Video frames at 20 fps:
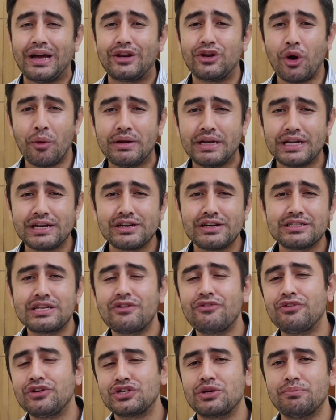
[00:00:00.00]
Nominators
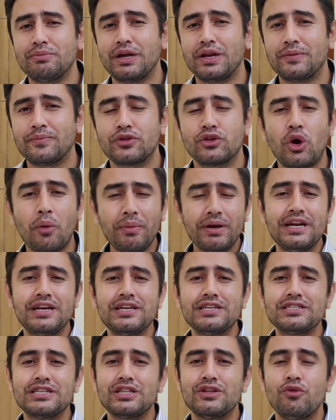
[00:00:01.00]
and Fishermen.
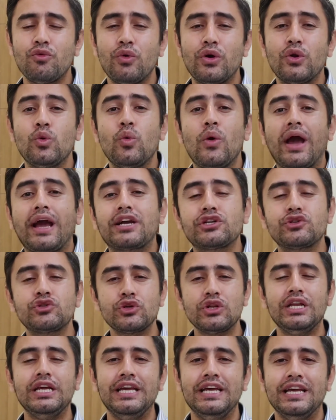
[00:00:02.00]
Nominators are the one who
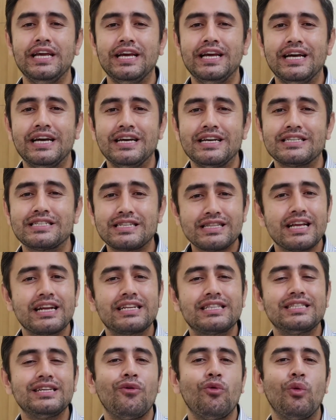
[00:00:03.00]
actually
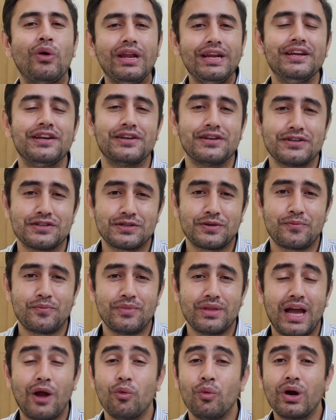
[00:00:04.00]
select the validators.
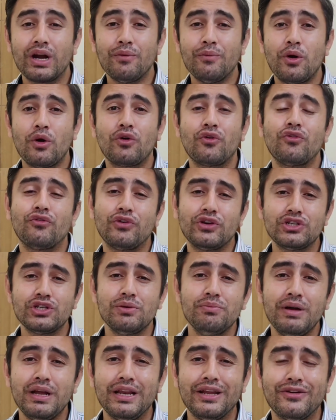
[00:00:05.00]
And what about
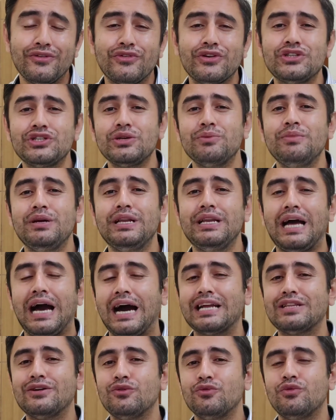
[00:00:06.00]
fishermen? Fishermen
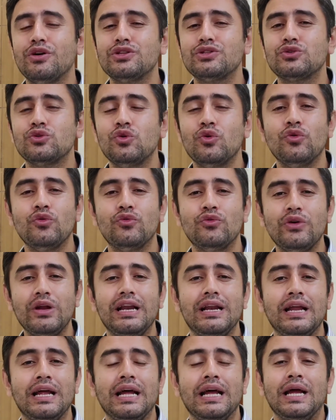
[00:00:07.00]
are the ones who
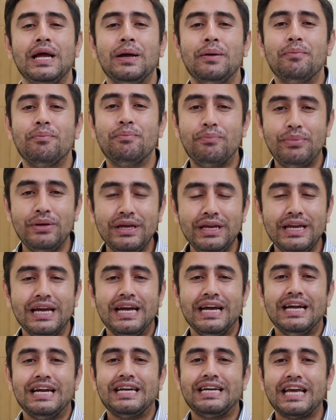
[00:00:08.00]
will be
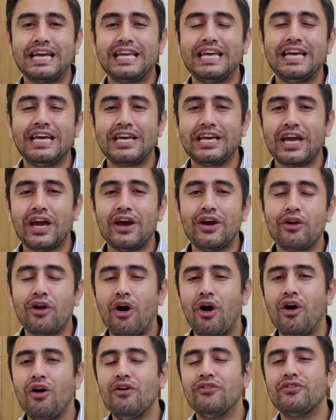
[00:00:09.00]
taking care
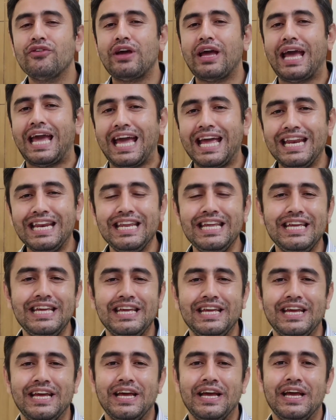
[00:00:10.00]
of
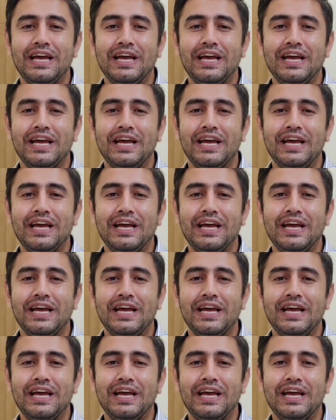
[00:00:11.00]
any